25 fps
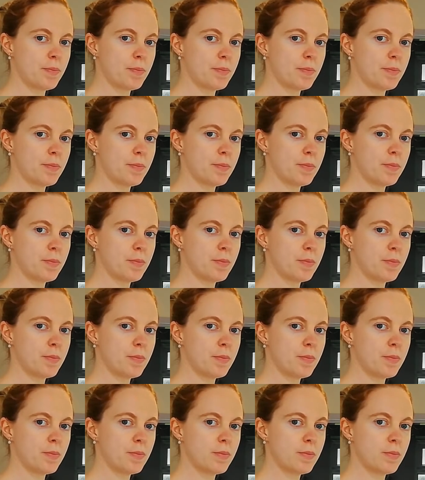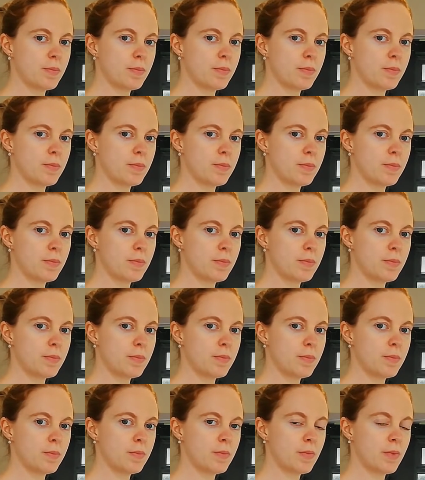
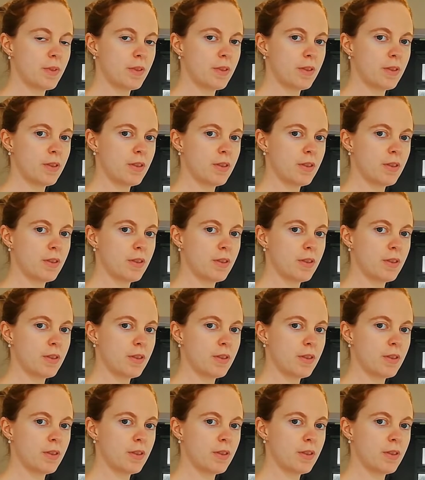(silence)